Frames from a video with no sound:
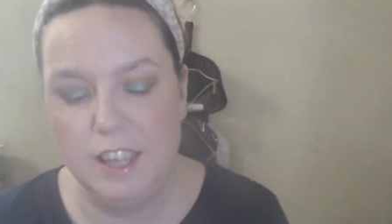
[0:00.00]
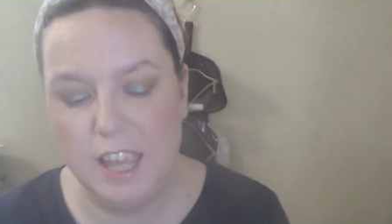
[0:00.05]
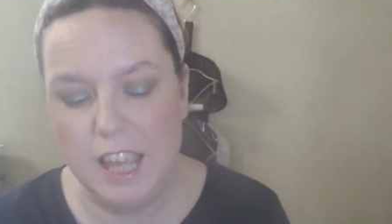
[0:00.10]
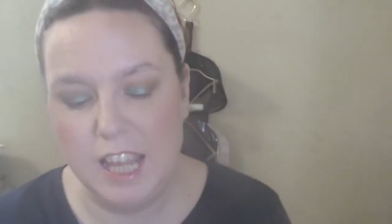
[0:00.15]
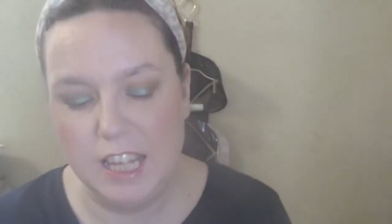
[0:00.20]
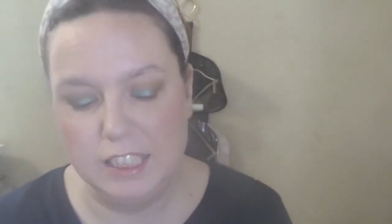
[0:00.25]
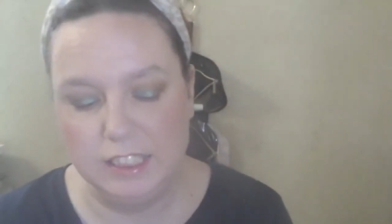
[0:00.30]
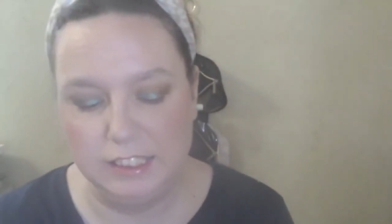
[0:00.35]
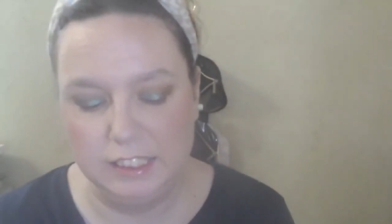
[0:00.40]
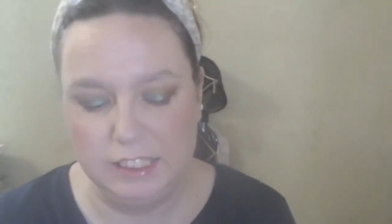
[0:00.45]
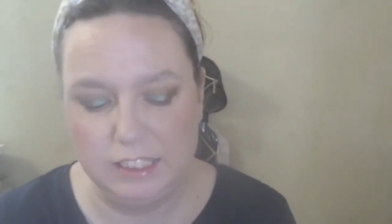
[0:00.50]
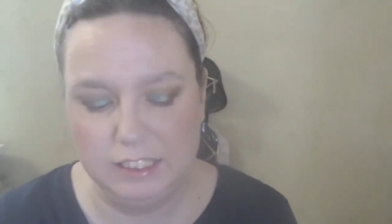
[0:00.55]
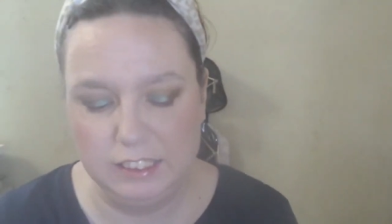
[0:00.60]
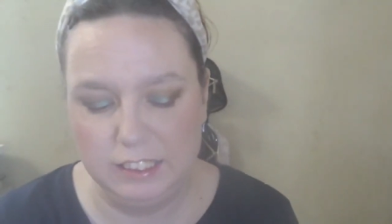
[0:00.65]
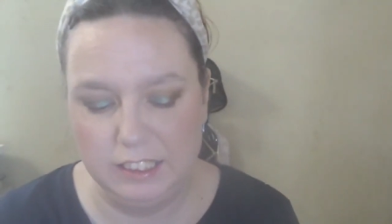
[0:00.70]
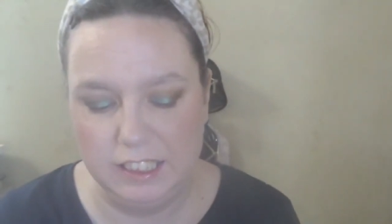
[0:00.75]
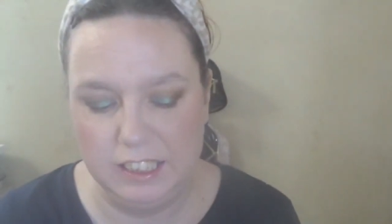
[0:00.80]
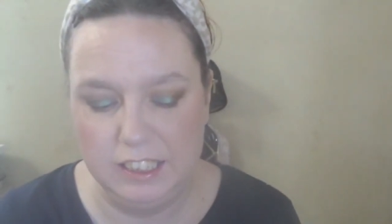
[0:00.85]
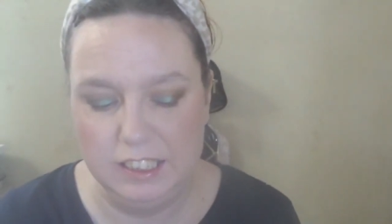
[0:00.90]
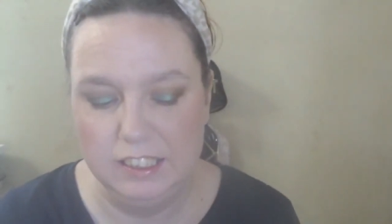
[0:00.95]
and
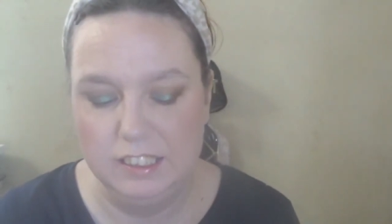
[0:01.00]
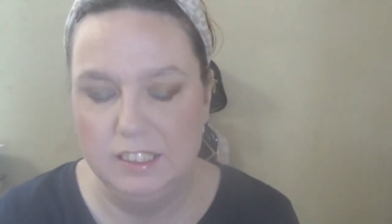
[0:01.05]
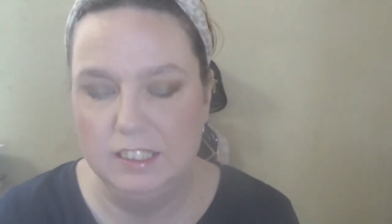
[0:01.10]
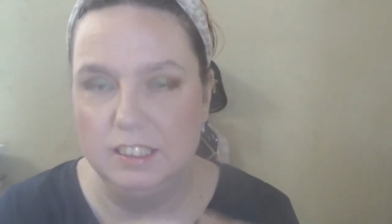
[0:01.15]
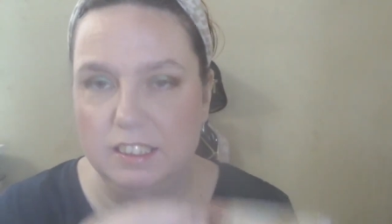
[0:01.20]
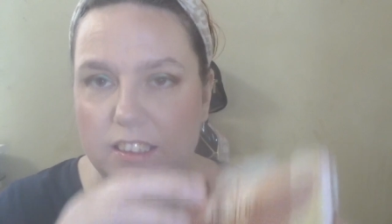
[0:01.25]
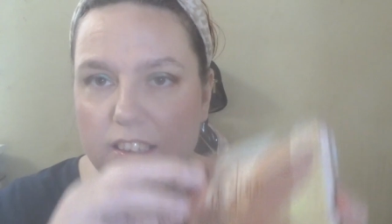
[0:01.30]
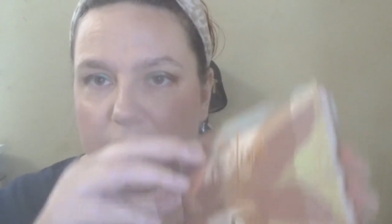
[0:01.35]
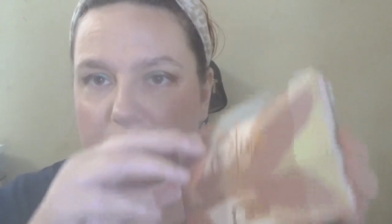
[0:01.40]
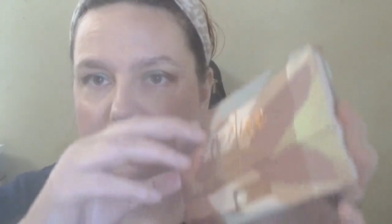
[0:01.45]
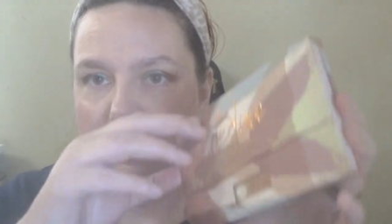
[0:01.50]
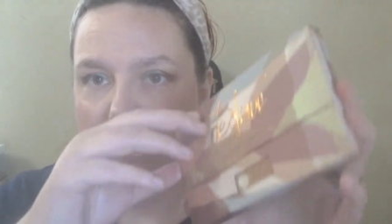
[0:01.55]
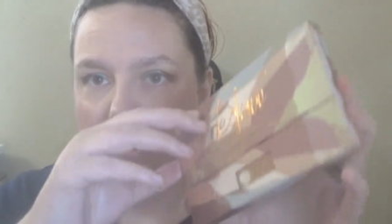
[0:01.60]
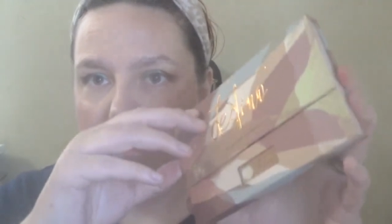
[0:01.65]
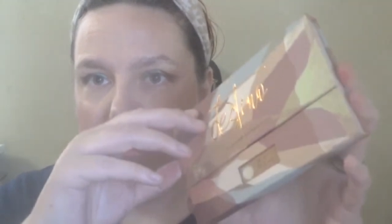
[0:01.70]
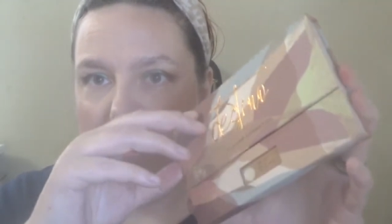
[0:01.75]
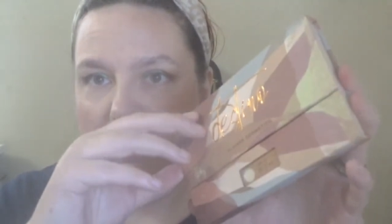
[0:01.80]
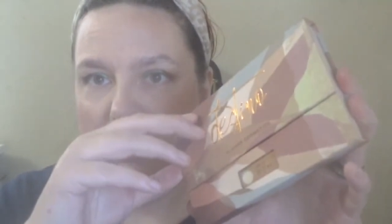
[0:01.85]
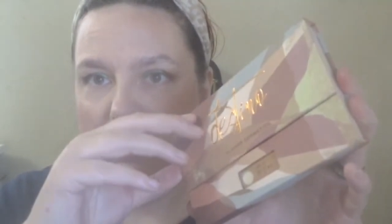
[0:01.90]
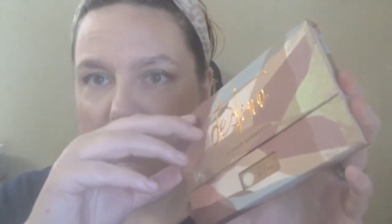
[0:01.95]
literally
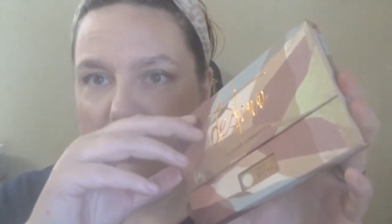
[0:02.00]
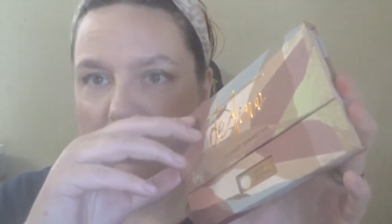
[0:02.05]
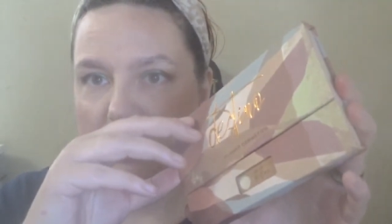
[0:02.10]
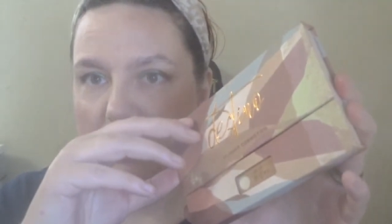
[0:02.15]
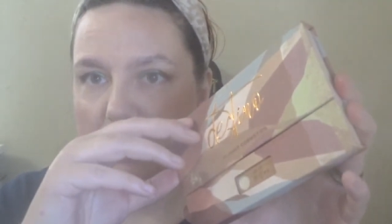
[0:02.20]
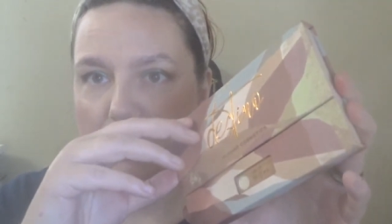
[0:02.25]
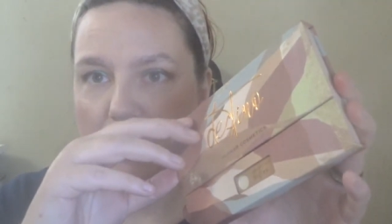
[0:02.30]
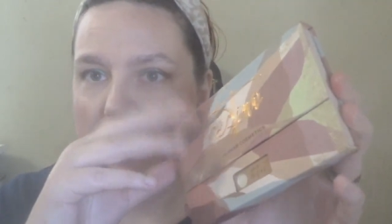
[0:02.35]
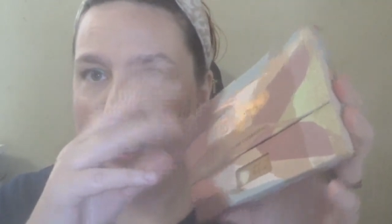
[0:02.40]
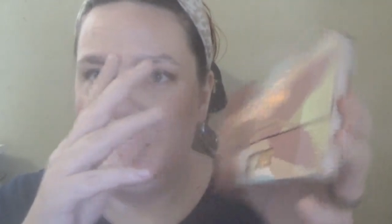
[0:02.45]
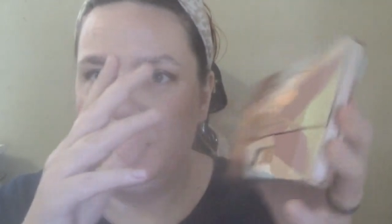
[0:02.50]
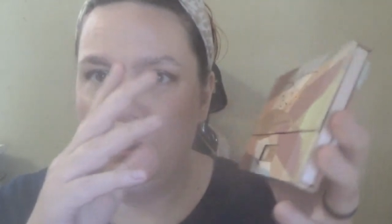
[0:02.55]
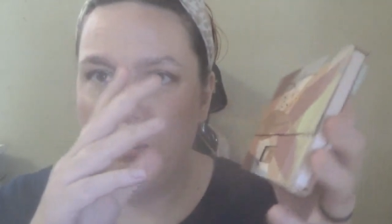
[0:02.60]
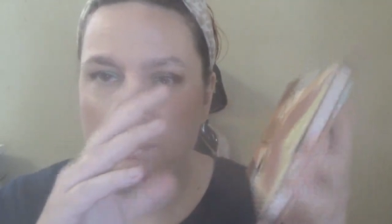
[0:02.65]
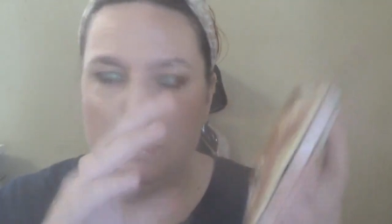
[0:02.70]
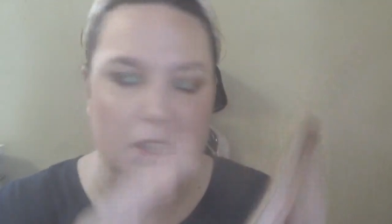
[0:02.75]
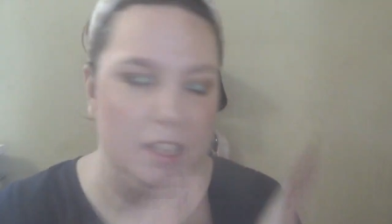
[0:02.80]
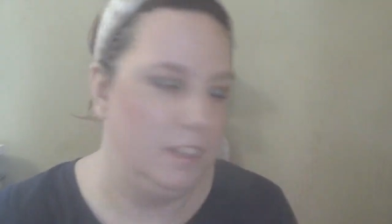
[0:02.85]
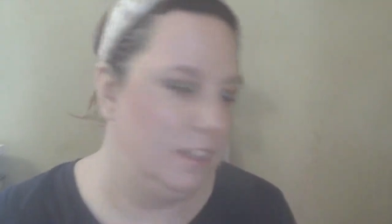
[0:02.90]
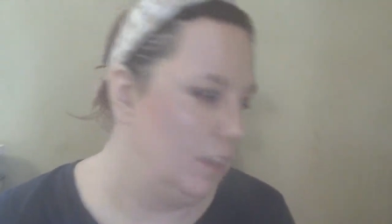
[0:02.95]
you can't
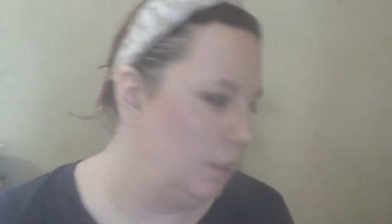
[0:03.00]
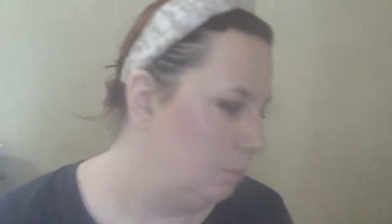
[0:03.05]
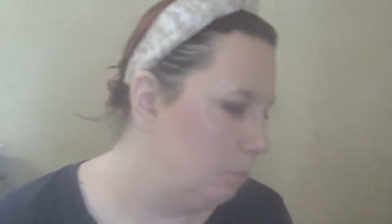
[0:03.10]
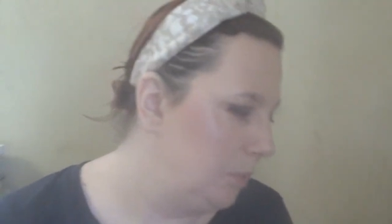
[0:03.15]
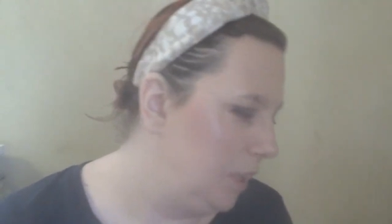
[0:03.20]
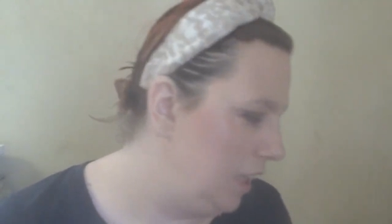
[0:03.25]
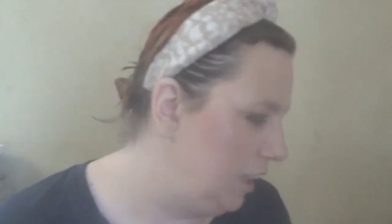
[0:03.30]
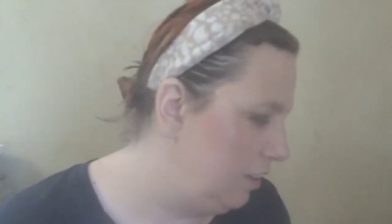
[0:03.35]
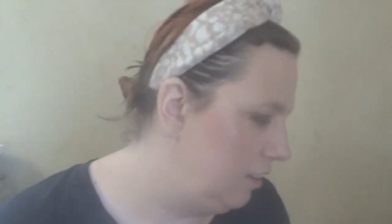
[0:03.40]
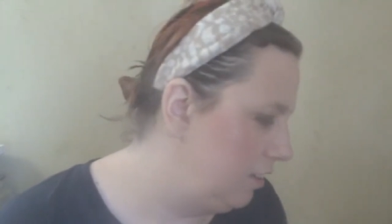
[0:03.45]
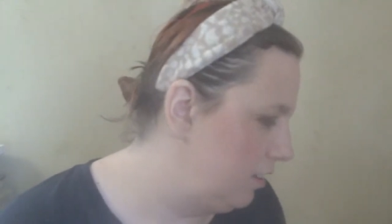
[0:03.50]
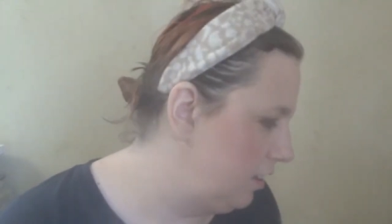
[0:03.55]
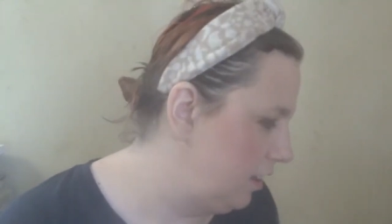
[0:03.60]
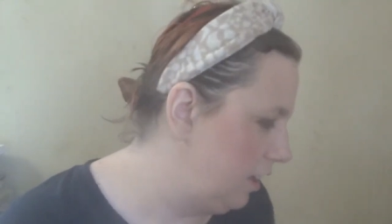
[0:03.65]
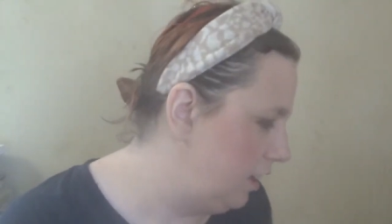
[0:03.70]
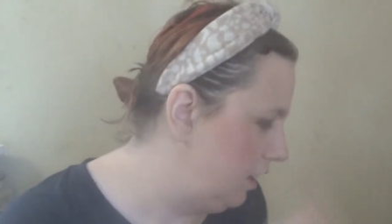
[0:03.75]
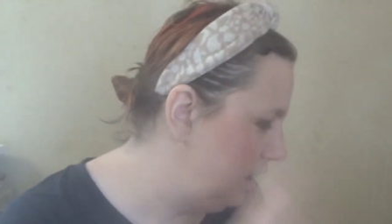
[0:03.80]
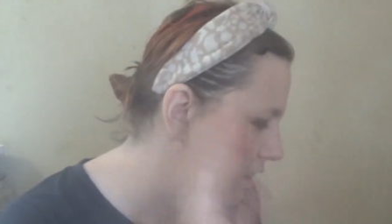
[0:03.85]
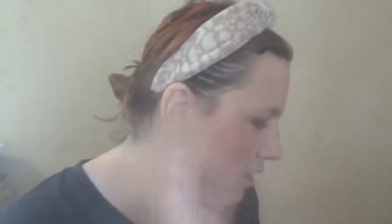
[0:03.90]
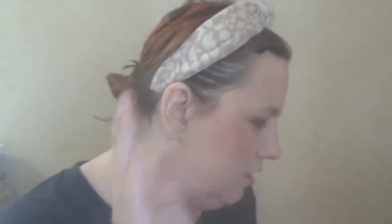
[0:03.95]
open it up it's
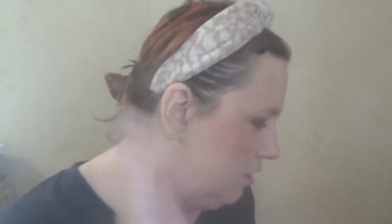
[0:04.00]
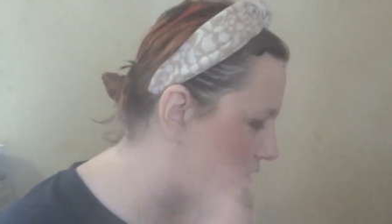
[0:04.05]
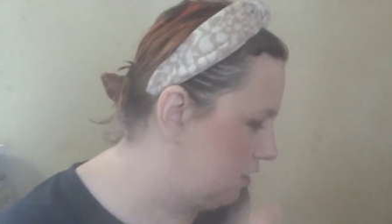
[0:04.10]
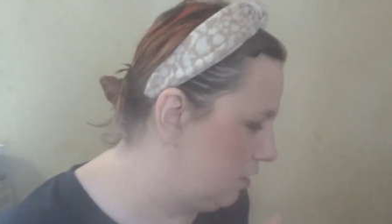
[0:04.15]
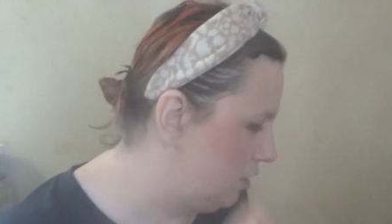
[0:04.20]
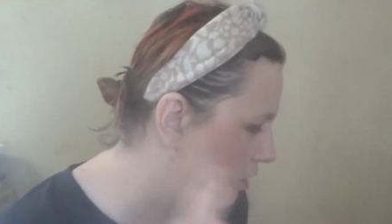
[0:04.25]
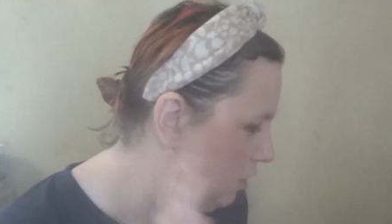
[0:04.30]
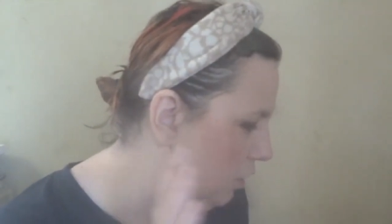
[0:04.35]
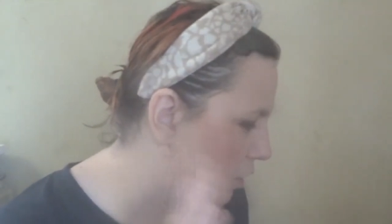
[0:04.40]
it's